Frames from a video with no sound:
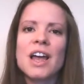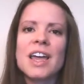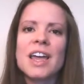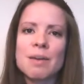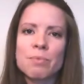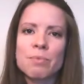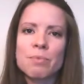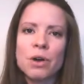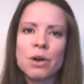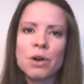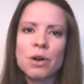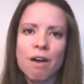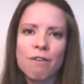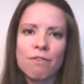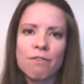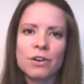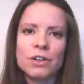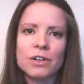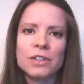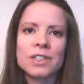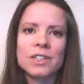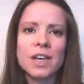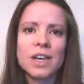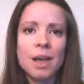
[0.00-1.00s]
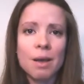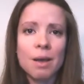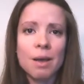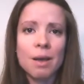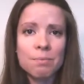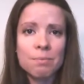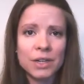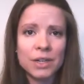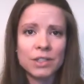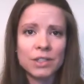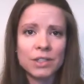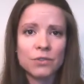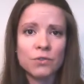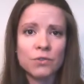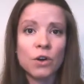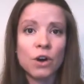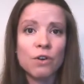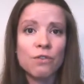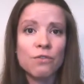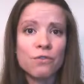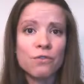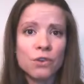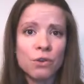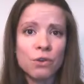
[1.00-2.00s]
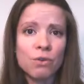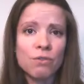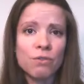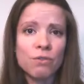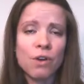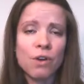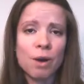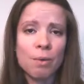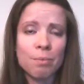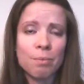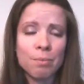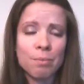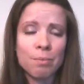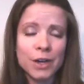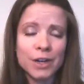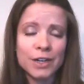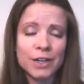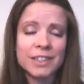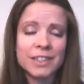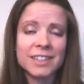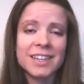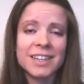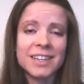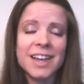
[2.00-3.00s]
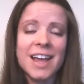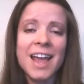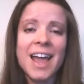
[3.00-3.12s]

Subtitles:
ebook cover templates for a few of our books.